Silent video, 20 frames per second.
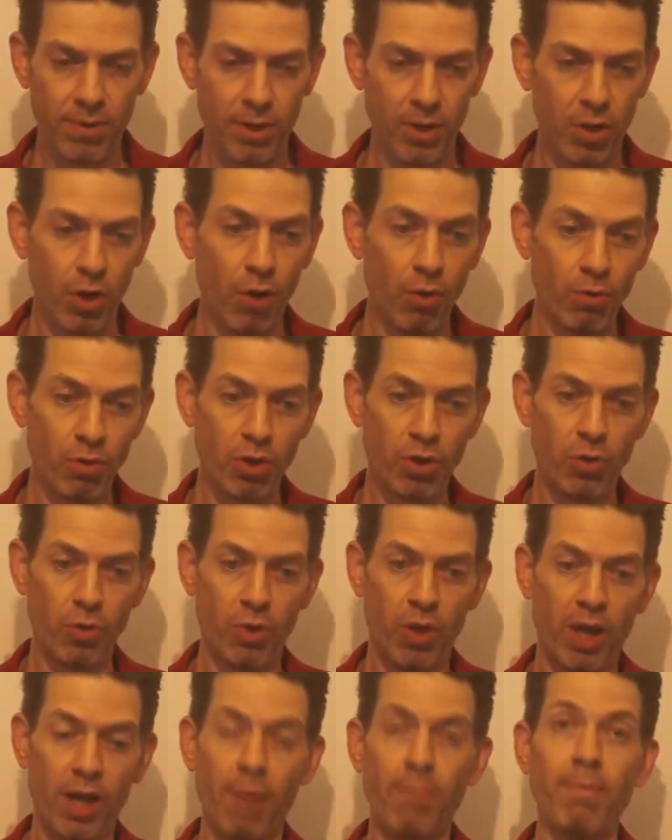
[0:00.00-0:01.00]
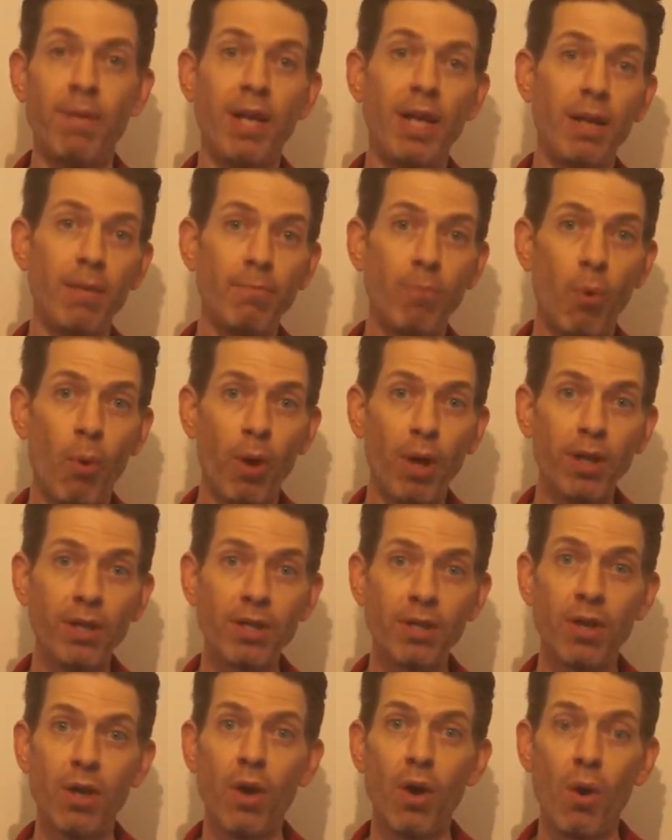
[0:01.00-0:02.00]
goes to like a meeting
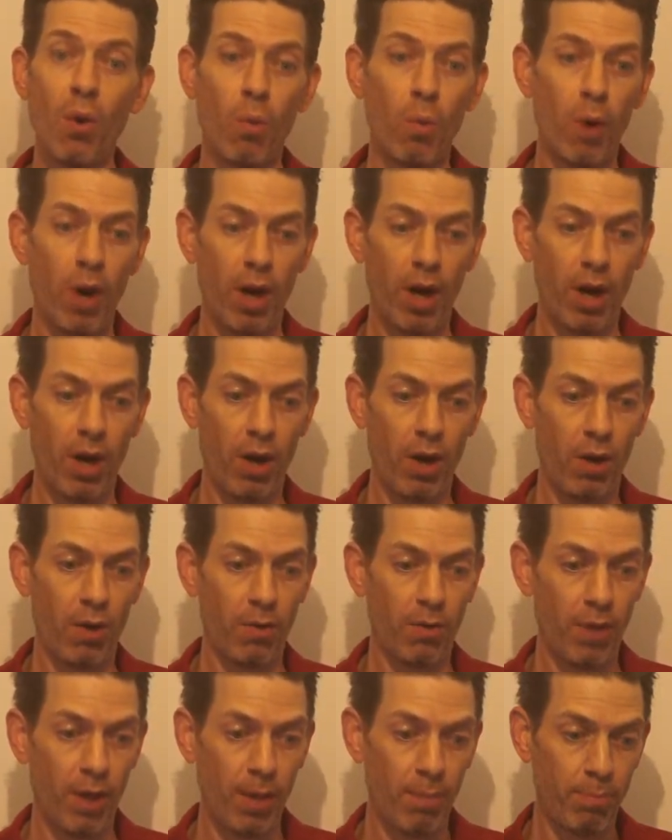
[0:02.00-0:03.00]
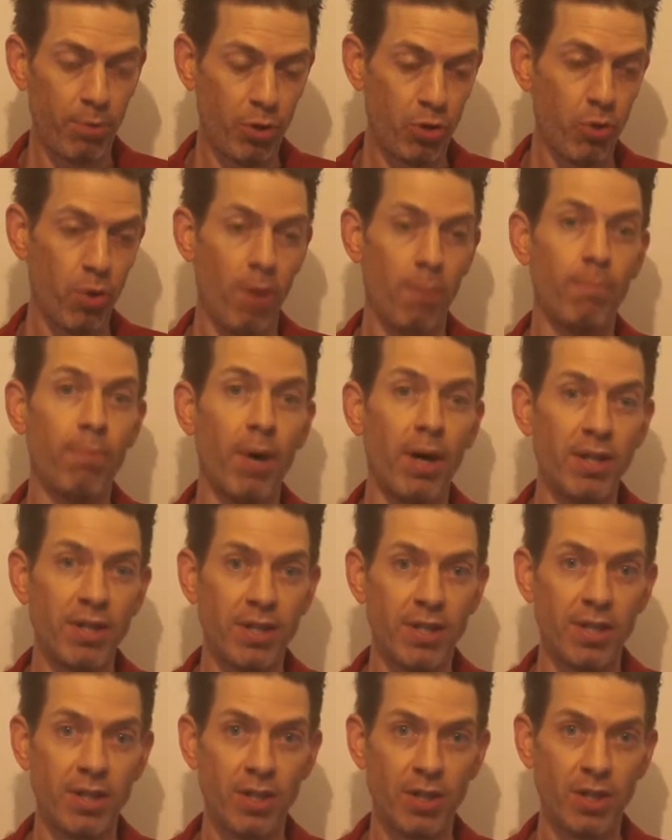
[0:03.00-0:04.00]
point where they put you on
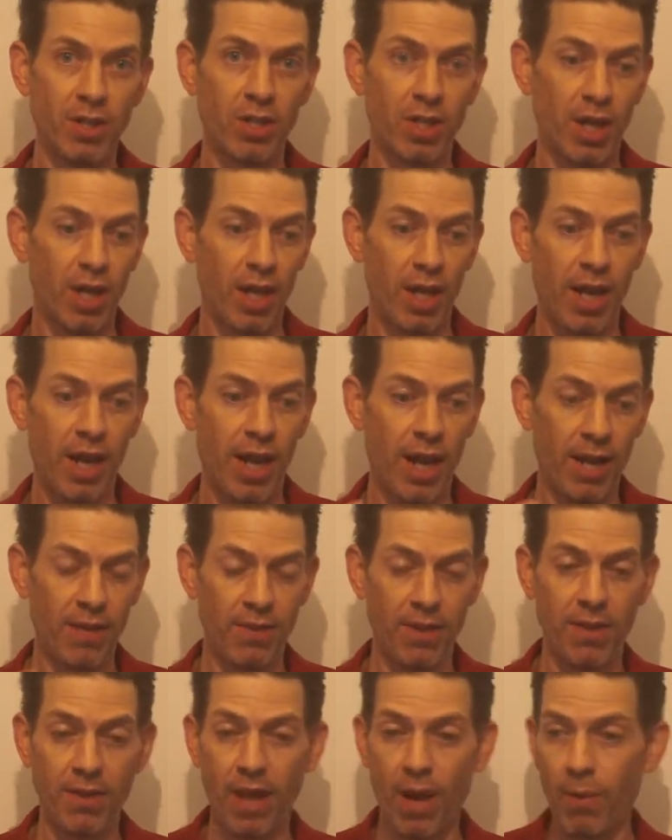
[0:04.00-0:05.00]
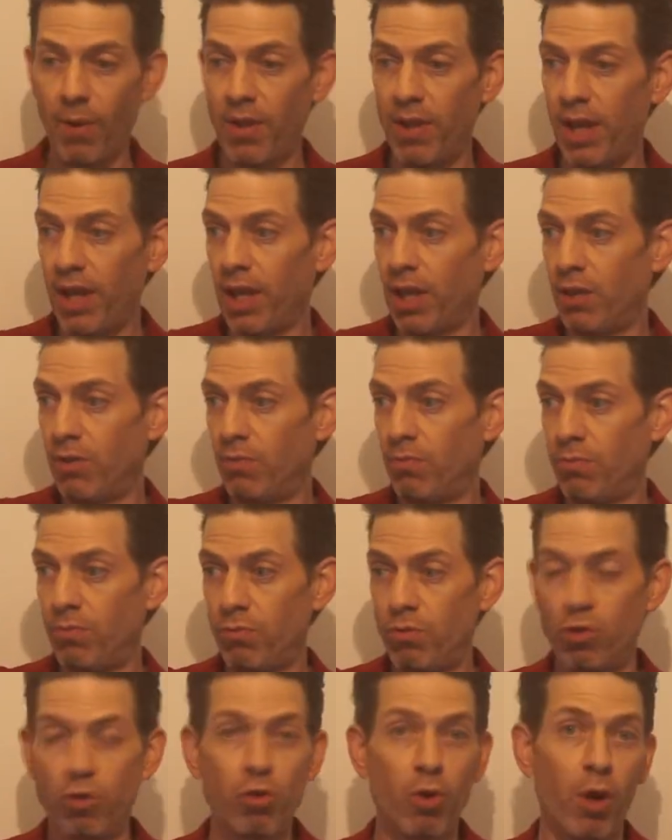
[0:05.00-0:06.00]
buses, and that way they can
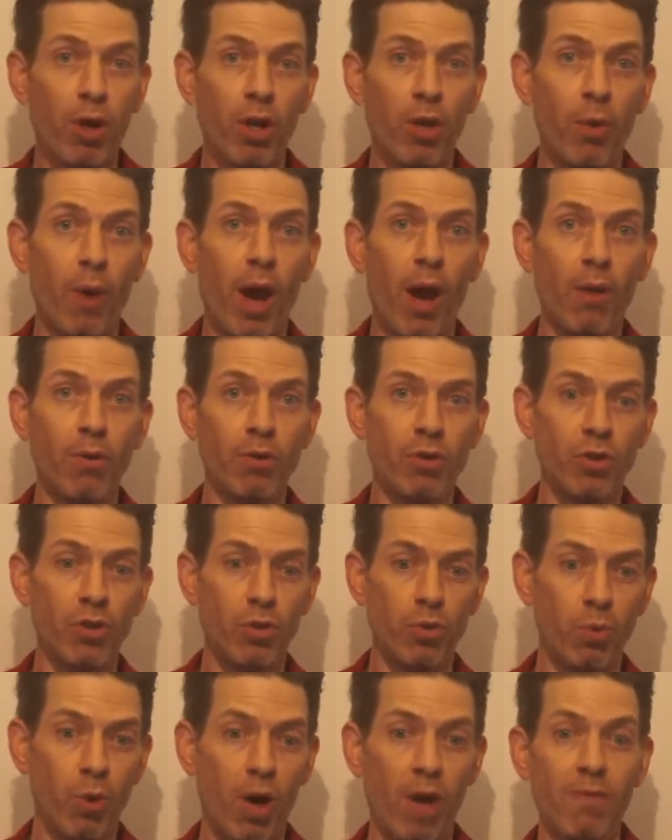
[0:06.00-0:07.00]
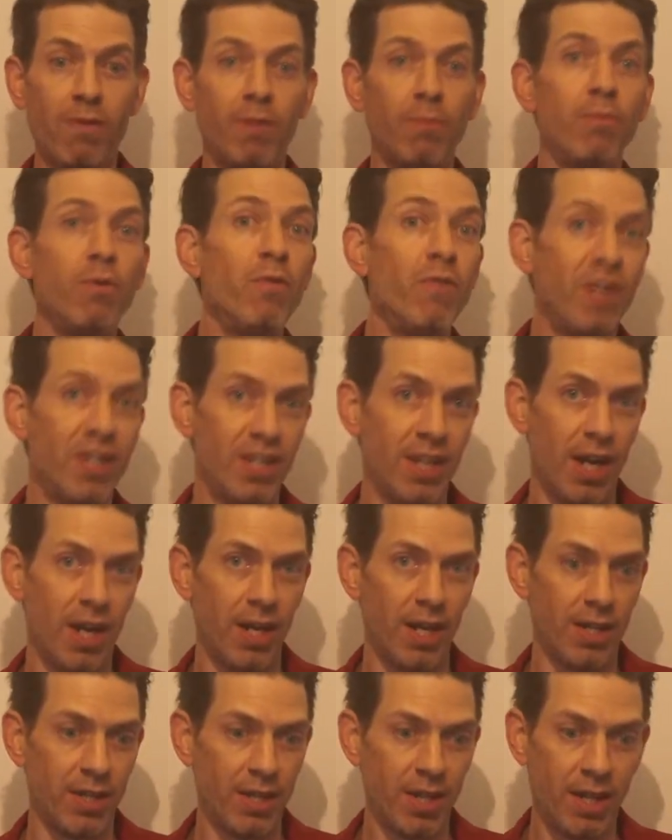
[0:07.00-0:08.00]
truck you out to wherever the movie set
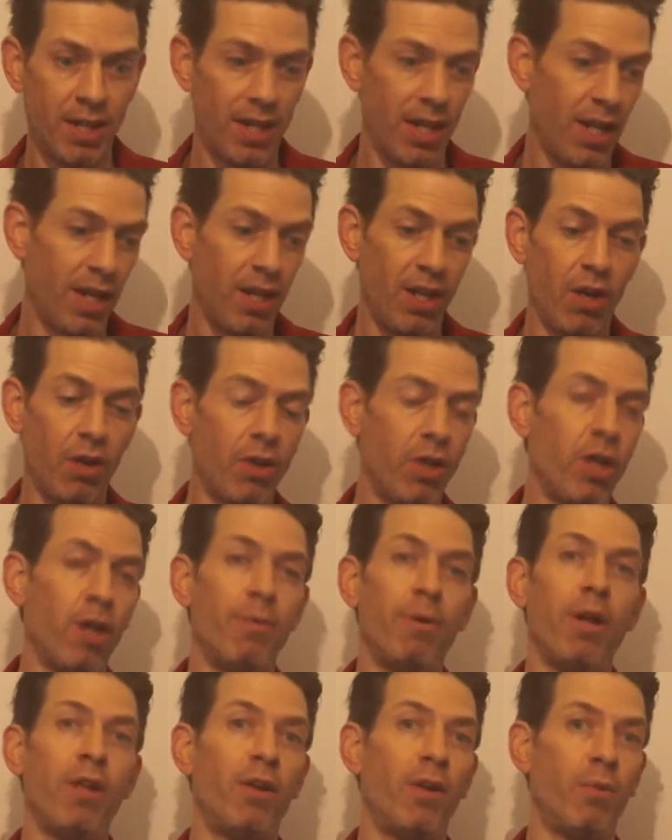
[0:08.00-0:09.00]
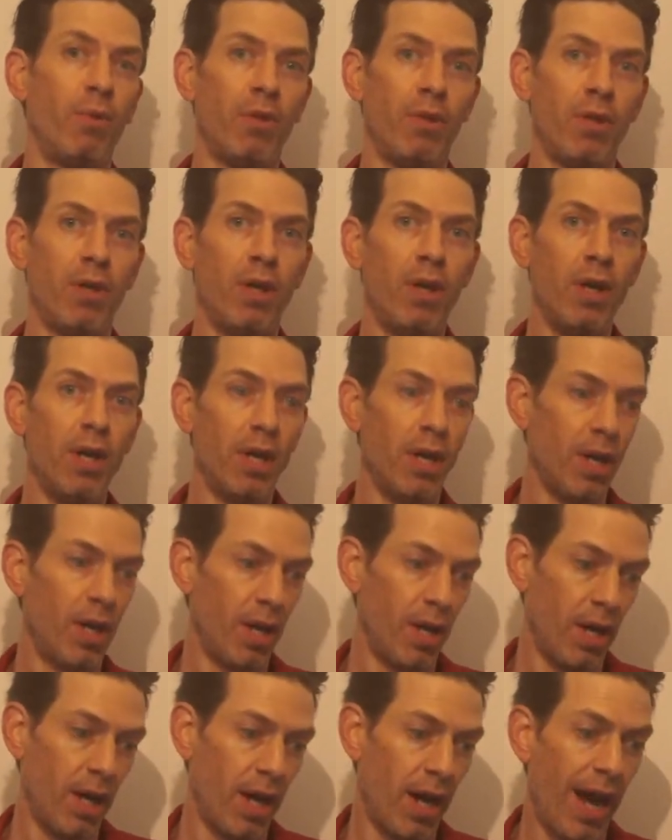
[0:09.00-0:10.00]
is. And you're going to be on there with
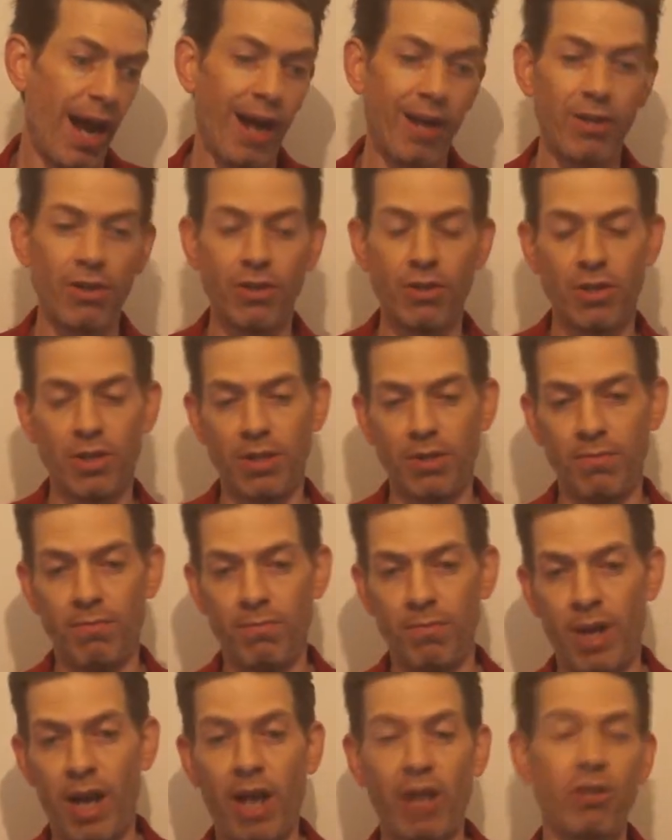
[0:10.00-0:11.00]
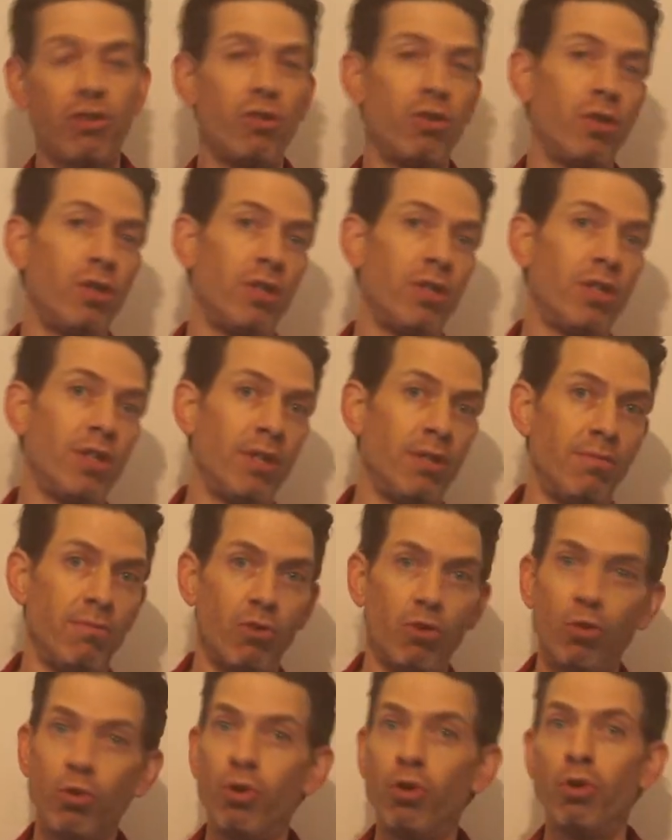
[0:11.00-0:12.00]
actors and extras and
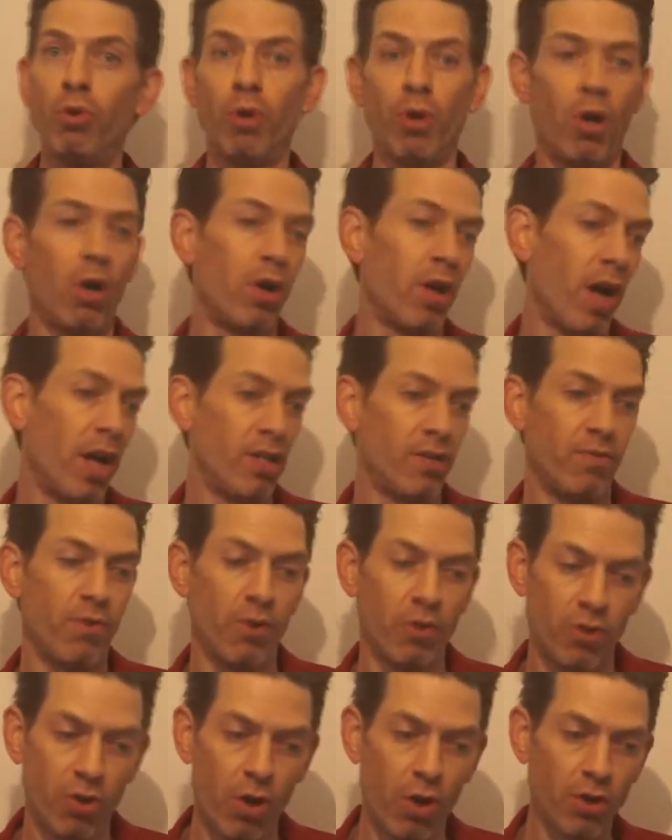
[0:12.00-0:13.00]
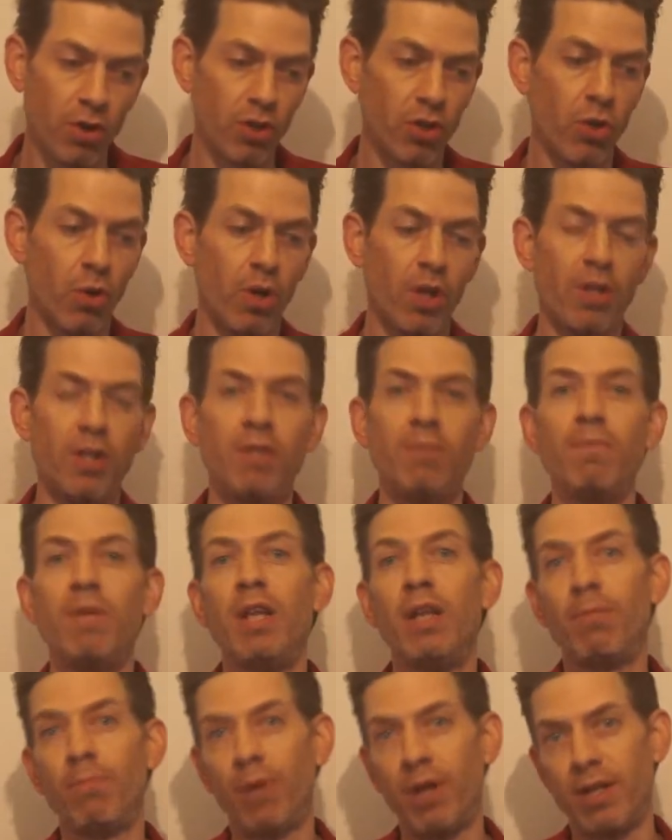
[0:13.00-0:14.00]
crew and all kinds of folks. They're all just going to these
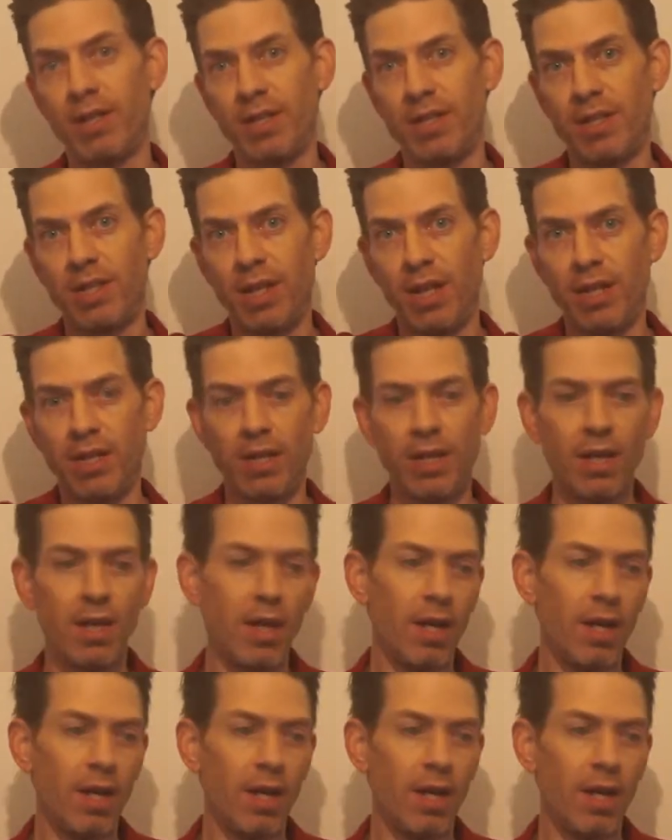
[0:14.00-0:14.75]
meeting places to get